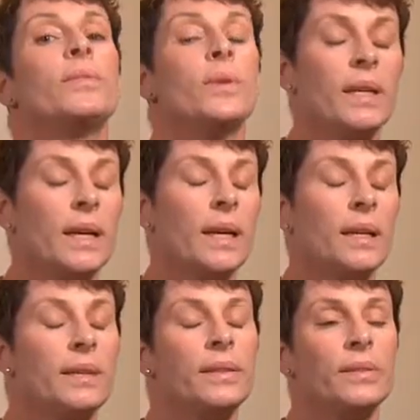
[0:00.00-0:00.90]
When
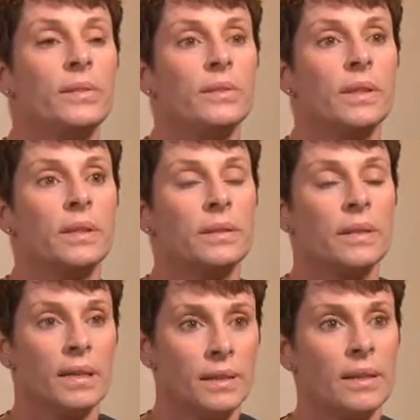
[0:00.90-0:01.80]
I
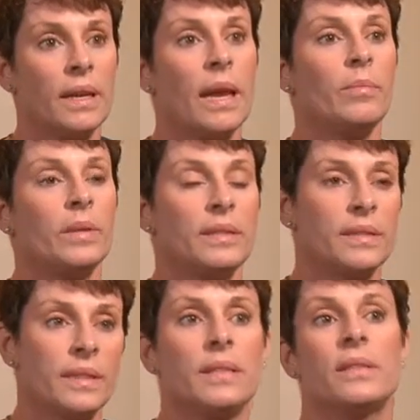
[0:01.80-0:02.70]
got into the
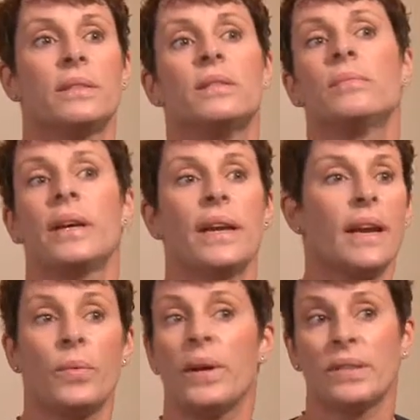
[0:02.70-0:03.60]
ambulance, I said, my
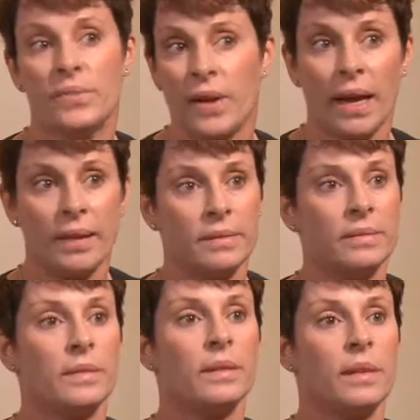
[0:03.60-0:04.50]
airway is fine.